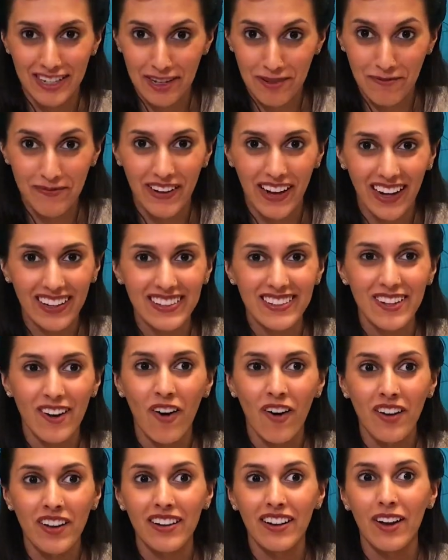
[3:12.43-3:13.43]
an impact
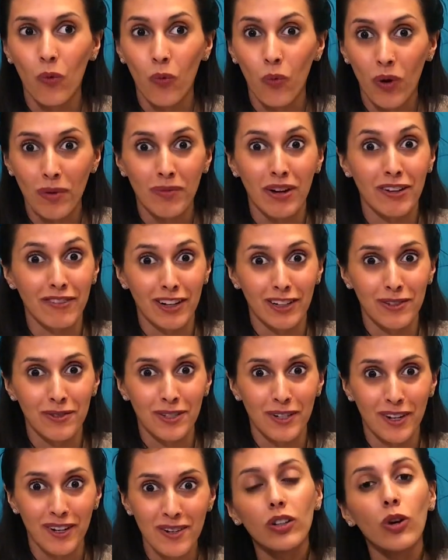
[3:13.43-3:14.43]
on what my
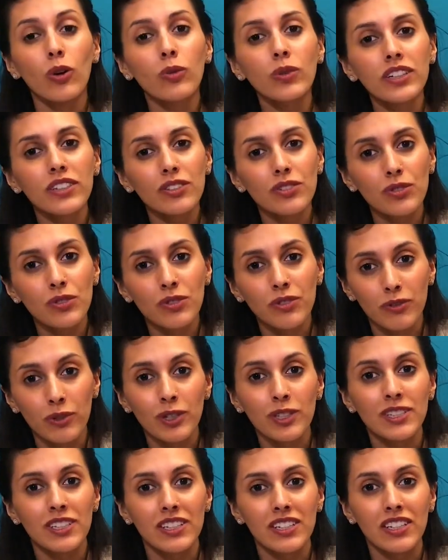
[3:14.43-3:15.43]
values are. Going to
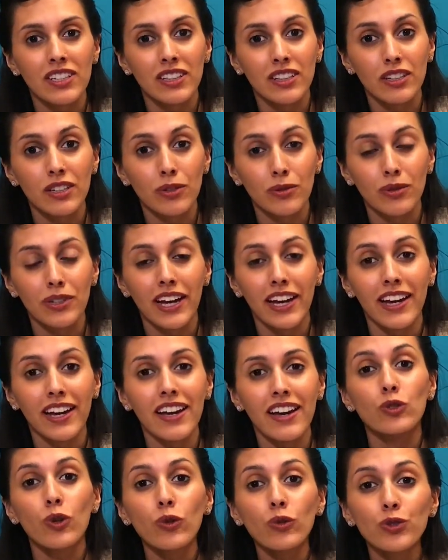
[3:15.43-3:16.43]
university in the
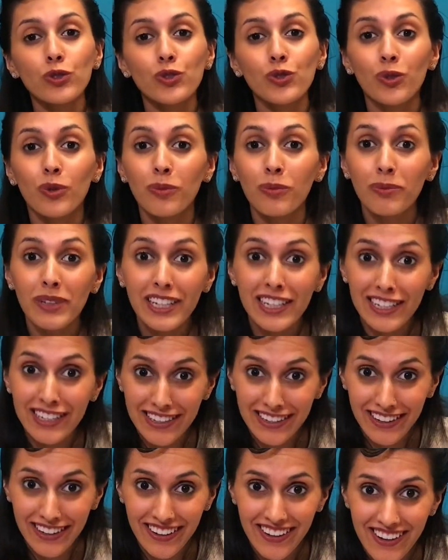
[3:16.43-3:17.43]
UK, social
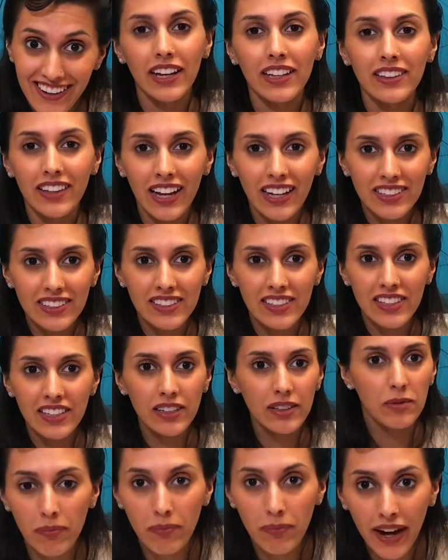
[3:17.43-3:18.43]
media, and
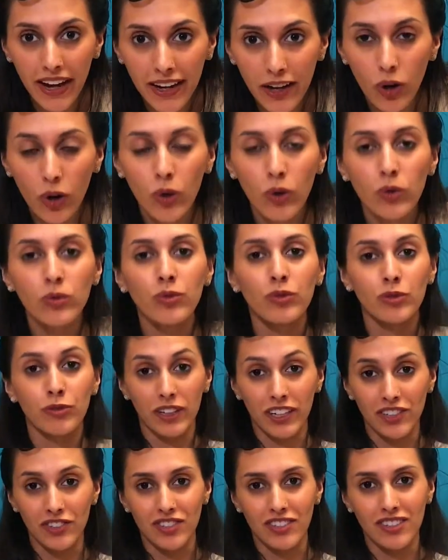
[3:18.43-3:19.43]
lastly, my own
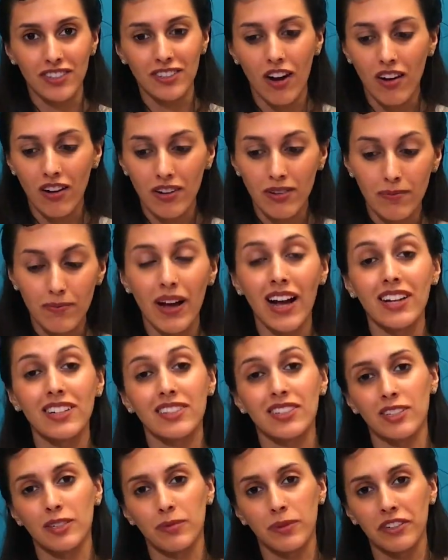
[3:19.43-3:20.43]
reflections on
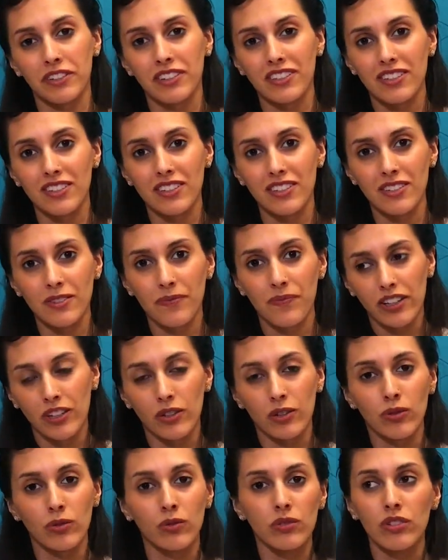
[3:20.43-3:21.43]
past experiences. You
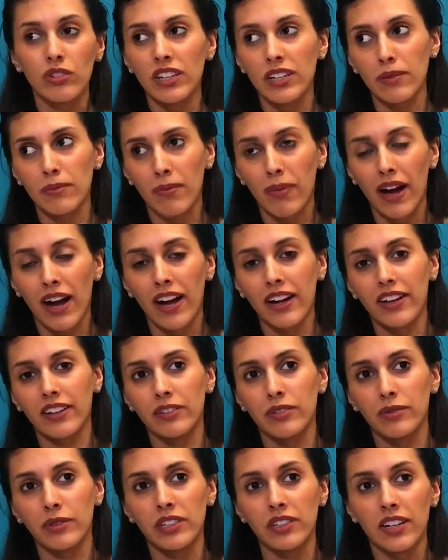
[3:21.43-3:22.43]
know, looking back
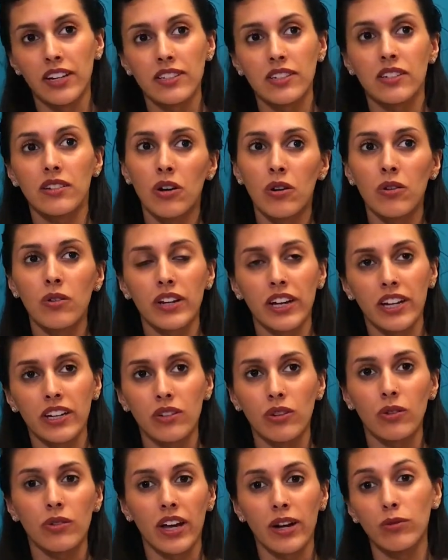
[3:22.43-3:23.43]
and realizing, oh, okay,
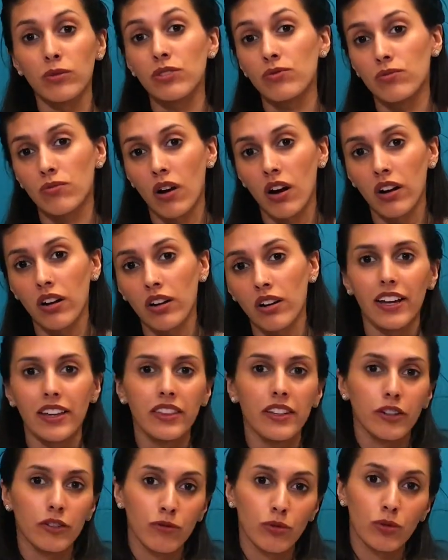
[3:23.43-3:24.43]
no, that was wrong,
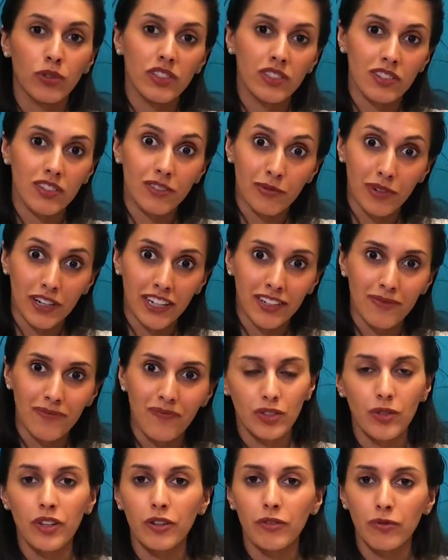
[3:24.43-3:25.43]
and therefore this is right.
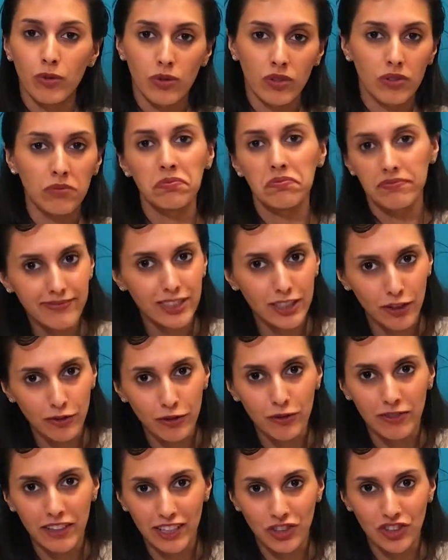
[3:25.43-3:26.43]
So therefore,
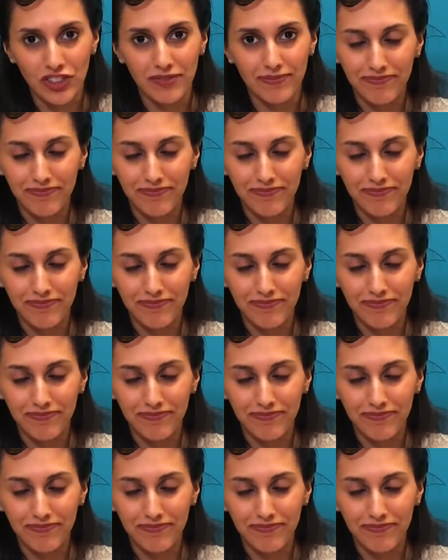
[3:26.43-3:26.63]
self-reflection.